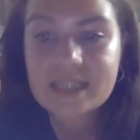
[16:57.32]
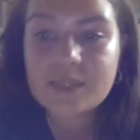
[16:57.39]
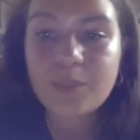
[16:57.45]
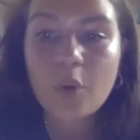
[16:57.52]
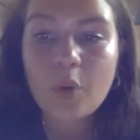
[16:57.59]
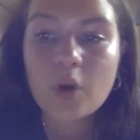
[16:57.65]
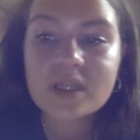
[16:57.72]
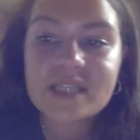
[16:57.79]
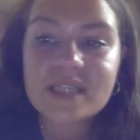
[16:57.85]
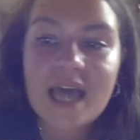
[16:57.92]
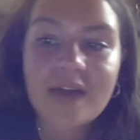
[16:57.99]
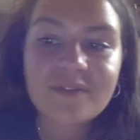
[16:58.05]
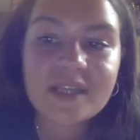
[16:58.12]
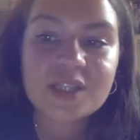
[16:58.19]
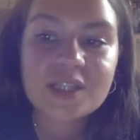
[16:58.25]
important to
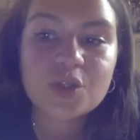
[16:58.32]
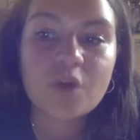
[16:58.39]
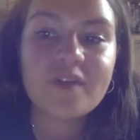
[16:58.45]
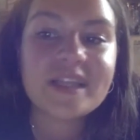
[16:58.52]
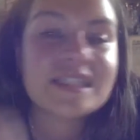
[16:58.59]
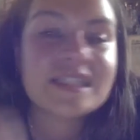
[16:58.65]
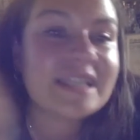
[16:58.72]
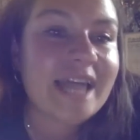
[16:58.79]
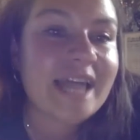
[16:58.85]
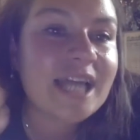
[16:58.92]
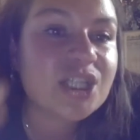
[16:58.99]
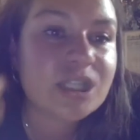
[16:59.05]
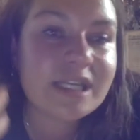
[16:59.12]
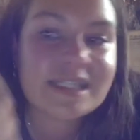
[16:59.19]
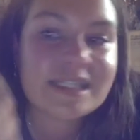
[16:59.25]
have this sort of
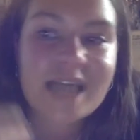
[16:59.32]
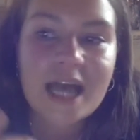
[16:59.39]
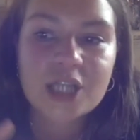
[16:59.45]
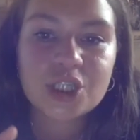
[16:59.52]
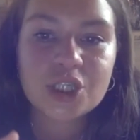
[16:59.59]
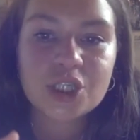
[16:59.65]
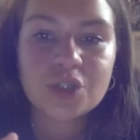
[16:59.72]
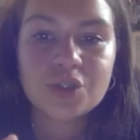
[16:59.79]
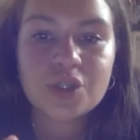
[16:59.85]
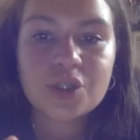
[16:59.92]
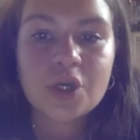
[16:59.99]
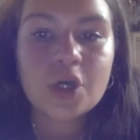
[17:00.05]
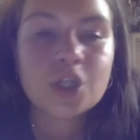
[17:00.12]
internationalist attitude